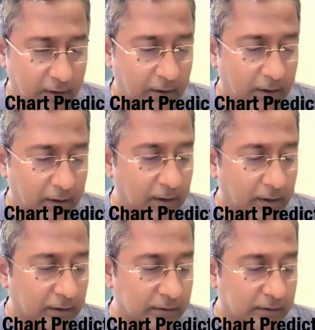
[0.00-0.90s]
The
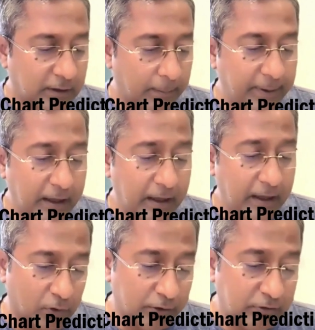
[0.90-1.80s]
base of
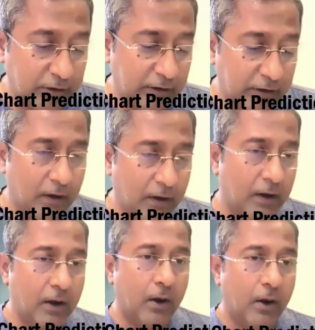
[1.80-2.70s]
astrology is
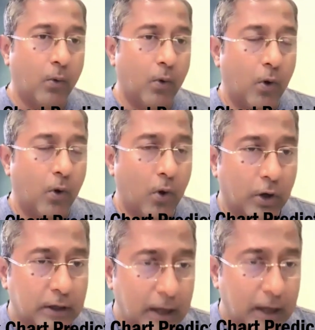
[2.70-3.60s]

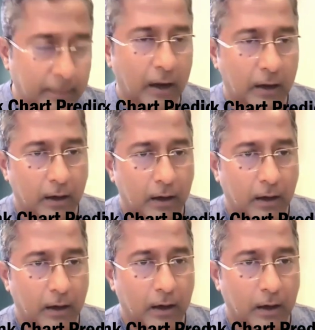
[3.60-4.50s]
karma.
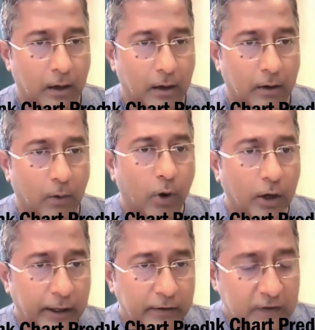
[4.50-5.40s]
Now,
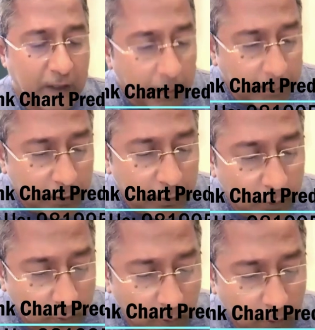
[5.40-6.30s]
what does karma
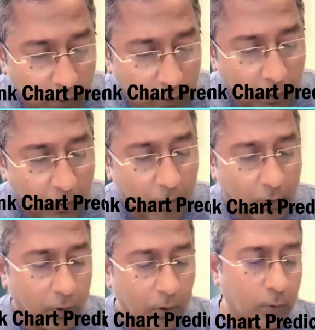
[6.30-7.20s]
do?
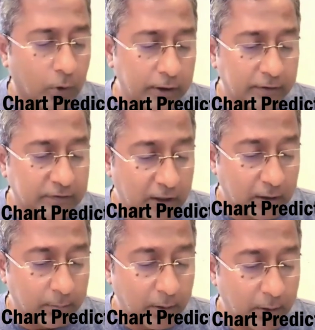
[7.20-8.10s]
Or what does
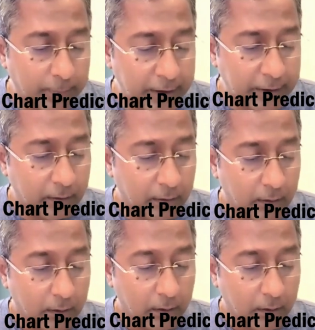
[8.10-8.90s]
karma mean?